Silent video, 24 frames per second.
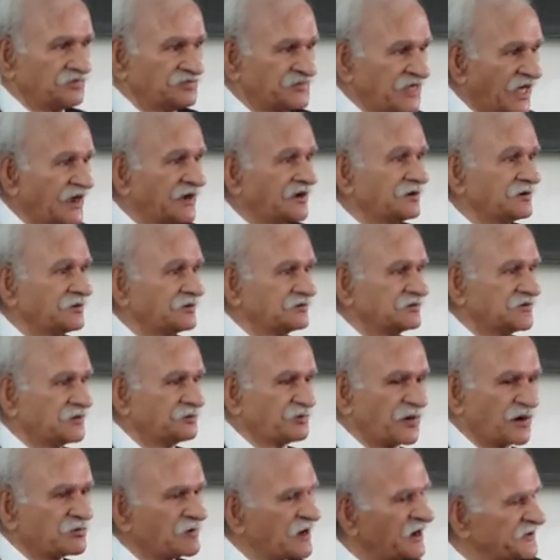then the
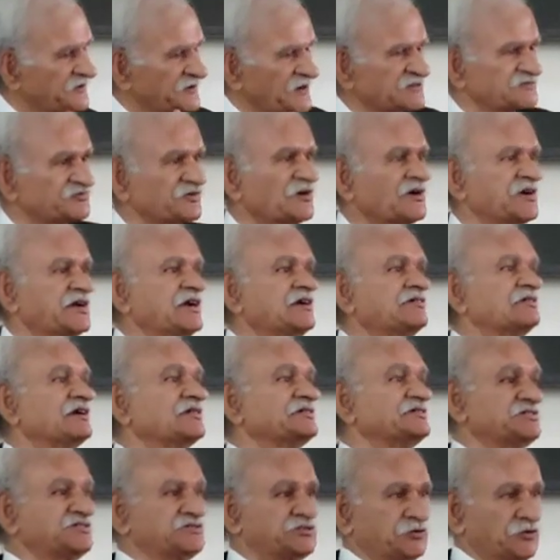permanent transfer deed
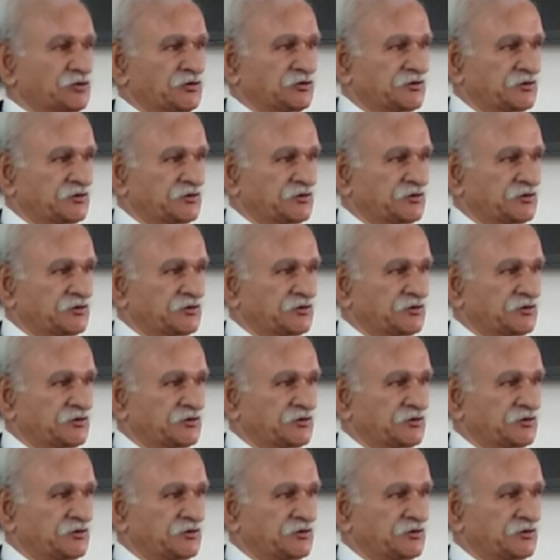was issued.